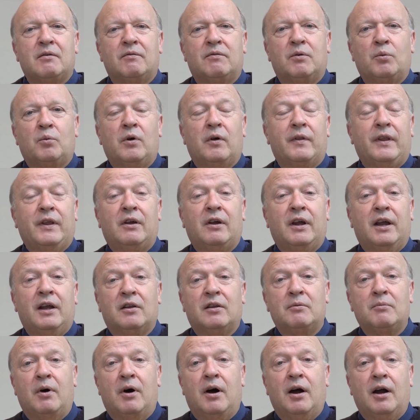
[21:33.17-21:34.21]
for what they could get
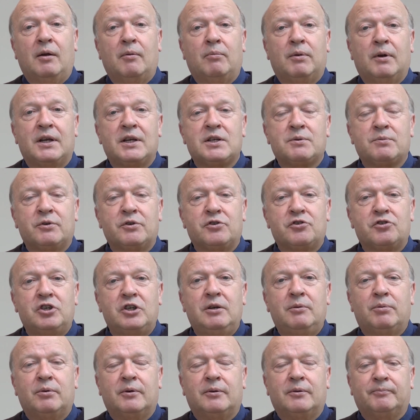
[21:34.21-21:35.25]
on the marketplace much
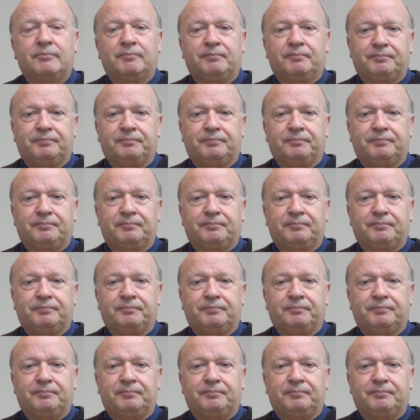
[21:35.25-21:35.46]
cheaper.